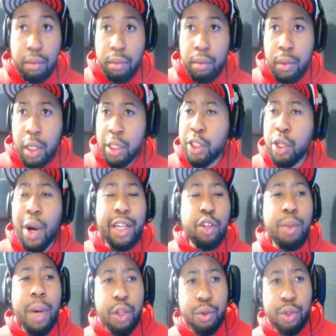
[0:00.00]
So I do
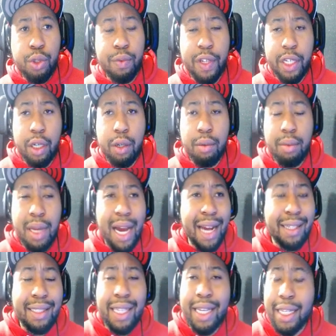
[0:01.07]
my YouTube video. I
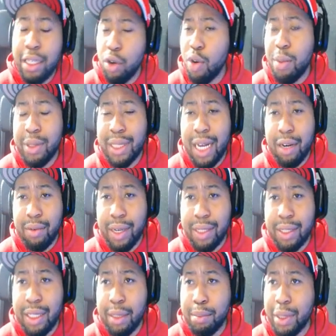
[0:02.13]
say he almost got
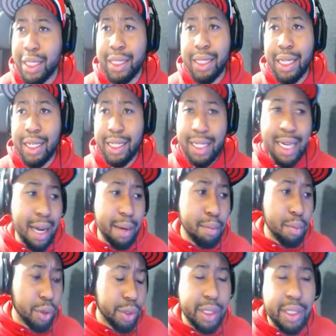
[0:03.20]
arrested, but he didn't. He got
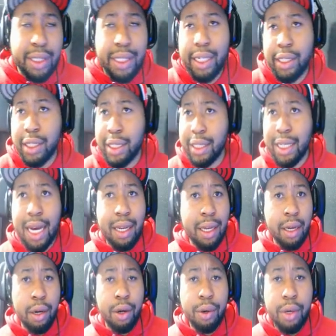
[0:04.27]
brought to the station and he got let
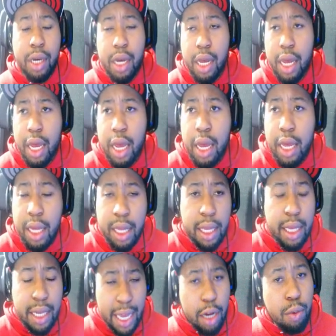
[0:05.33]
go.
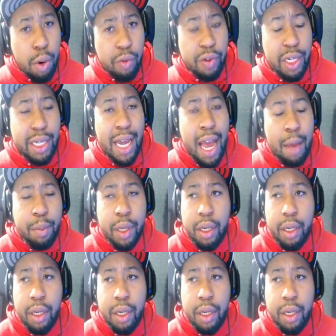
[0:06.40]
Like what really happened.